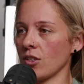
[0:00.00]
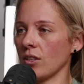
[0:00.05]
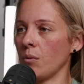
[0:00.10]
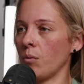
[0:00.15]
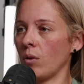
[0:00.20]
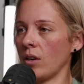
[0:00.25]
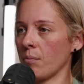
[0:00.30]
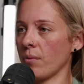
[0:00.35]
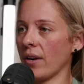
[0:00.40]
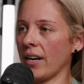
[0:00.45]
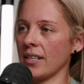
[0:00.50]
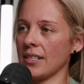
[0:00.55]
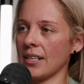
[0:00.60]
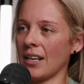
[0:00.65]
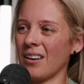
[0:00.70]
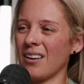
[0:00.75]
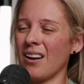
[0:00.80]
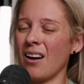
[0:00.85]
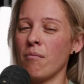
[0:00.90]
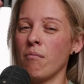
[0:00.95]
want a
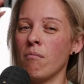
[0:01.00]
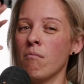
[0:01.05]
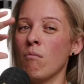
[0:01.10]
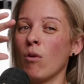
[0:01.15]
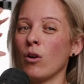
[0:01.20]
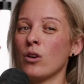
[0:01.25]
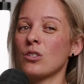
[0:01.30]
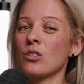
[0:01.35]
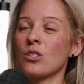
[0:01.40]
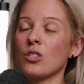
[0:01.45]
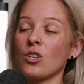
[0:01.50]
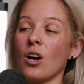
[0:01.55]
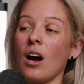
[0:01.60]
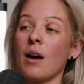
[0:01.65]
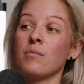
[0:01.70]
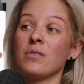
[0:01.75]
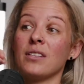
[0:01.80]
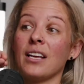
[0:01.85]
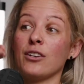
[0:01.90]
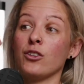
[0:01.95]
breakdown. Most of the times
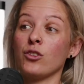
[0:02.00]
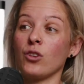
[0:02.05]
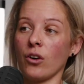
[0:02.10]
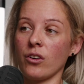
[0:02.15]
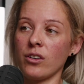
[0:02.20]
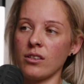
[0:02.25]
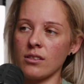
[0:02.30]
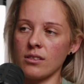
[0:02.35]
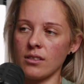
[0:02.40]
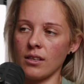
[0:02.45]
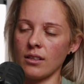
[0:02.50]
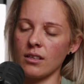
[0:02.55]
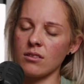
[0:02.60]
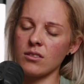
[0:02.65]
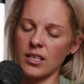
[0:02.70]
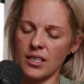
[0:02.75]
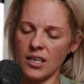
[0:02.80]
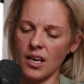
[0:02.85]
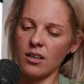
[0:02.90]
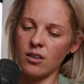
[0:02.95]
they don't. And they'll say,
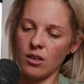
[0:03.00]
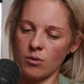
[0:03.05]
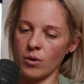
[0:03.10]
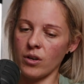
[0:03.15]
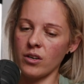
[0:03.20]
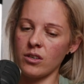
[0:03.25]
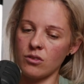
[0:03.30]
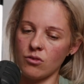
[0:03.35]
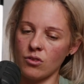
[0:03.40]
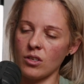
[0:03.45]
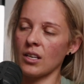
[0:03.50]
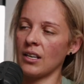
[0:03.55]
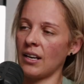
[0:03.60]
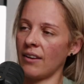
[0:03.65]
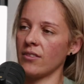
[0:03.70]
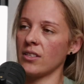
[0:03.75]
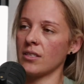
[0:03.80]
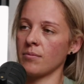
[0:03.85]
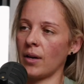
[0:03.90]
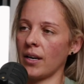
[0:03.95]
yeah, no worries. You can have
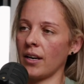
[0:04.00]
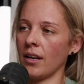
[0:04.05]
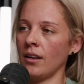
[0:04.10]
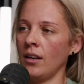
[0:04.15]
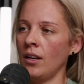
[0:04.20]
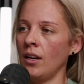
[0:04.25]
this money.